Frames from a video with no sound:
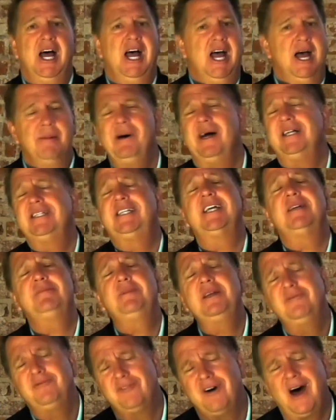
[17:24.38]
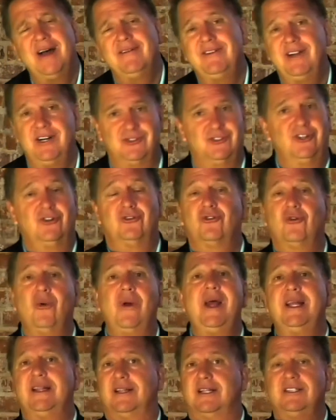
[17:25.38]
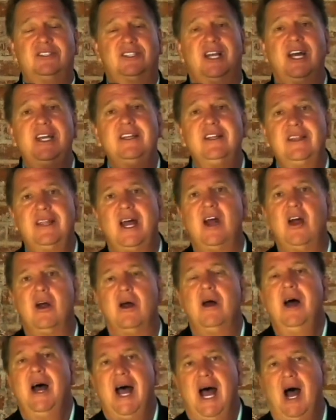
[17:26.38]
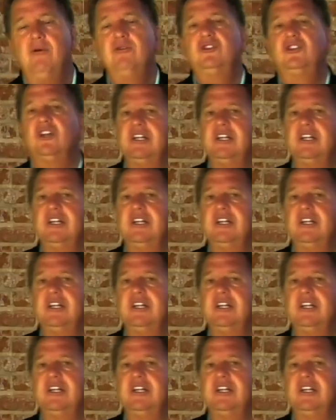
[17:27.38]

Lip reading: It might take me 5 years. Great, let's get you there. How would you like